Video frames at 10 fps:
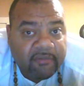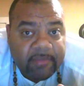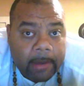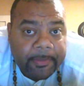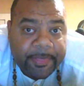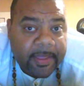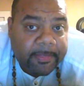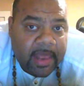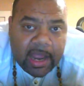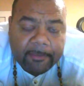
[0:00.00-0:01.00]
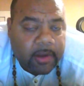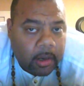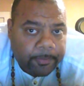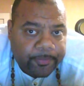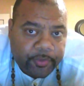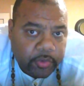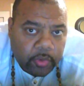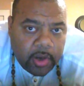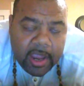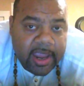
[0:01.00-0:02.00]
of everything that I've come
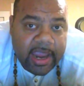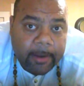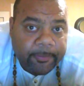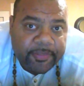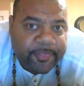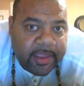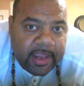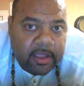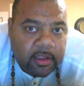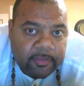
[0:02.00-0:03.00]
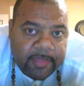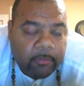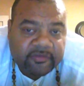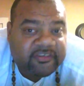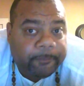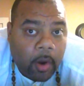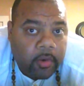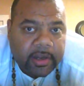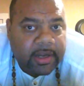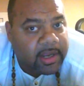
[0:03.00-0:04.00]
through, everything that was
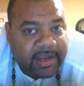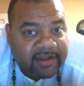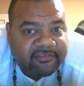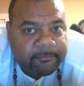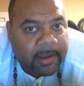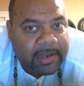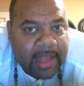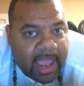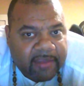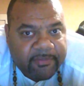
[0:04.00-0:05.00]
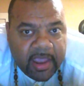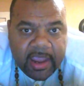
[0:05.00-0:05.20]
spoken against my life,